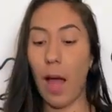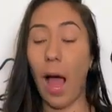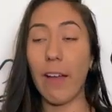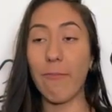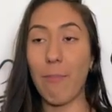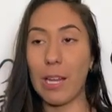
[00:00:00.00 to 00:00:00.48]

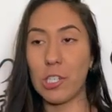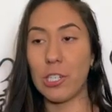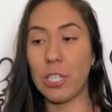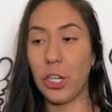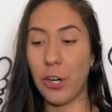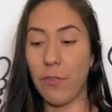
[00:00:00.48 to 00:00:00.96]
I've
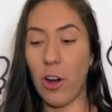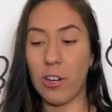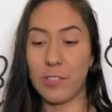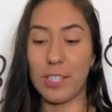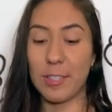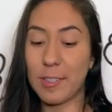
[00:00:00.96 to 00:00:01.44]
mentioned Year of
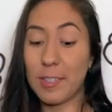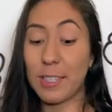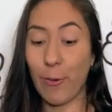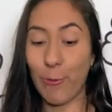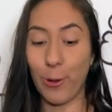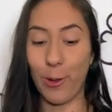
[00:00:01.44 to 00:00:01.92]
Ours in
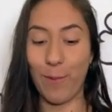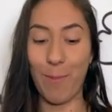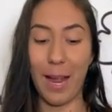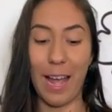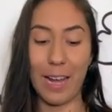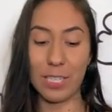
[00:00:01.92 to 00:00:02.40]
several of
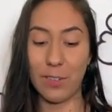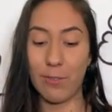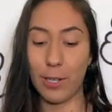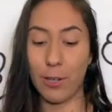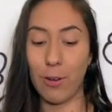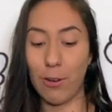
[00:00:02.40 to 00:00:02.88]
my
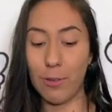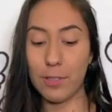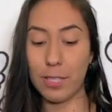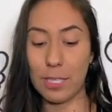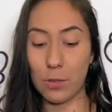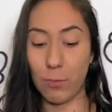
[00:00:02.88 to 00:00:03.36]
activewear
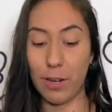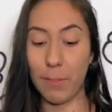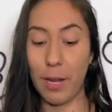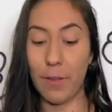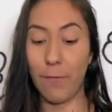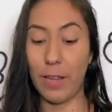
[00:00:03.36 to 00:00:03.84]
hauls. It's one of
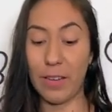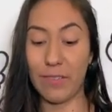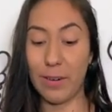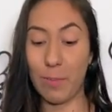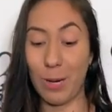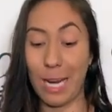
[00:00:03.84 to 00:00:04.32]
my
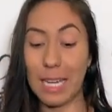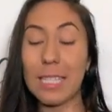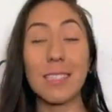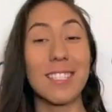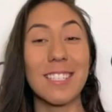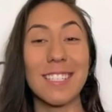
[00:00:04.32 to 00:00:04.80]
favorite
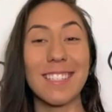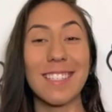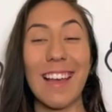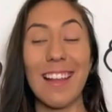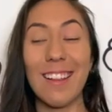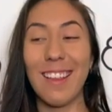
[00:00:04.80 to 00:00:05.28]
brands to
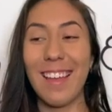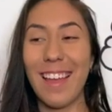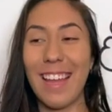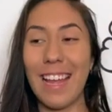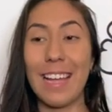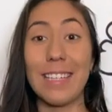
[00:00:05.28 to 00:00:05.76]
sell.
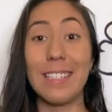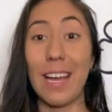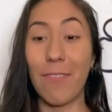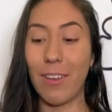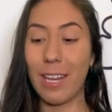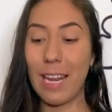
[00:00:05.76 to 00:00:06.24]
It
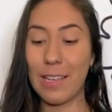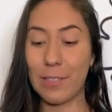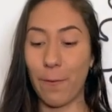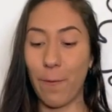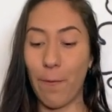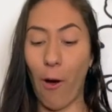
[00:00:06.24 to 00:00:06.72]
definitely has
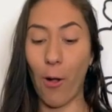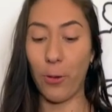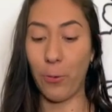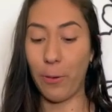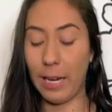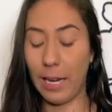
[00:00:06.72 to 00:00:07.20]
a
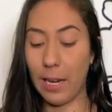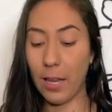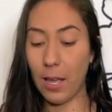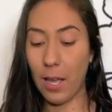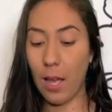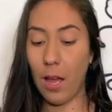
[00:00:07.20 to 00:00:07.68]

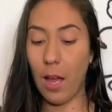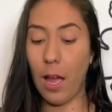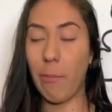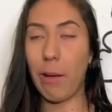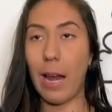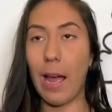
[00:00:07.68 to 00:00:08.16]
following,
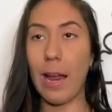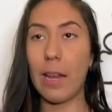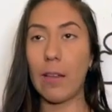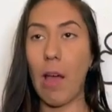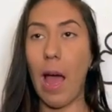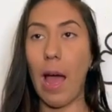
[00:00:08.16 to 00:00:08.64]
and
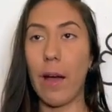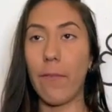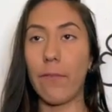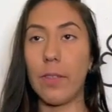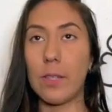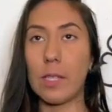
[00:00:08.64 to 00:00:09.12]
I
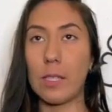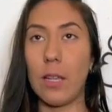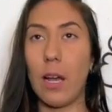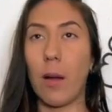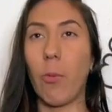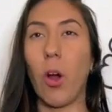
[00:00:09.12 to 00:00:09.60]
have this
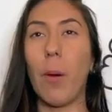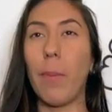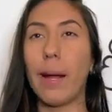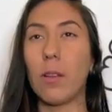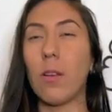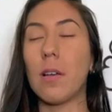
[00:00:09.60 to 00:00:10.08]
exact bra in
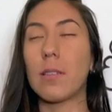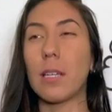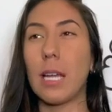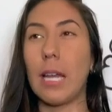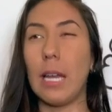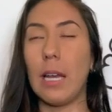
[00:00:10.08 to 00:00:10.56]
my
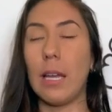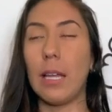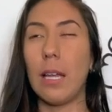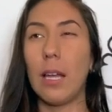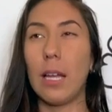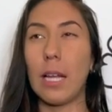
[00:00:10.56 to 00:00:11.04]
closet,
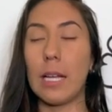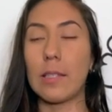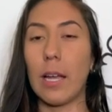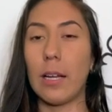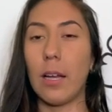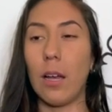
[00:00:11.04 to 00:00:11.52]
and it's
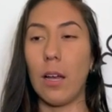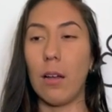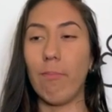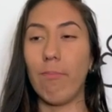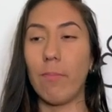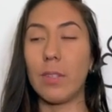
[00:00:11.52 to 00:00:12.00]
like
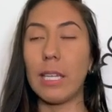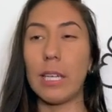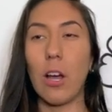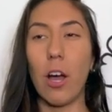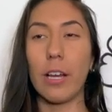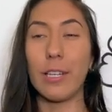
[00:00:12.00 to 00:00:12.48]
a
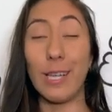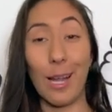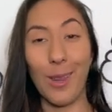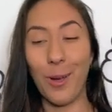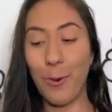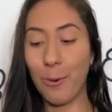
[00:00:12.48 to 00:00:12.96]
neon
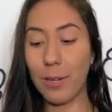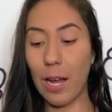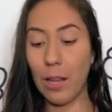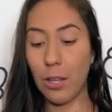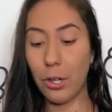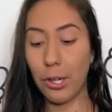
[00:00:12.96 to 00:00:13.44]
yellow
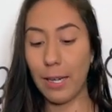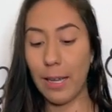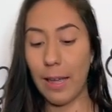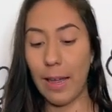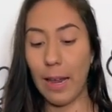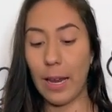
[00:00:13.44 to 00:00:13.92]
color.
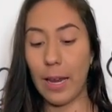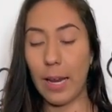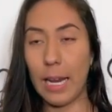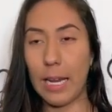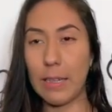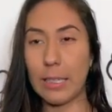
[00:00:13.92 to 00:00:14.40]

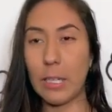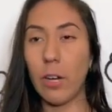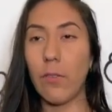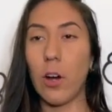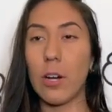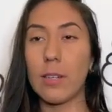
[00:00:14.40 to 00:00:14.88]
And Year
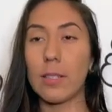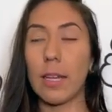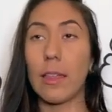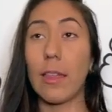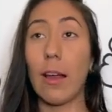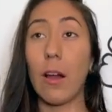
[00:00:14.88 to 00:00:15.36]
of Ours,
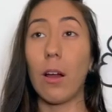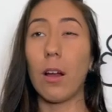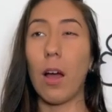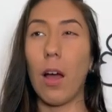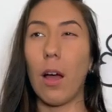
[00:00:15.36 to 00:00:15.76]
like they're,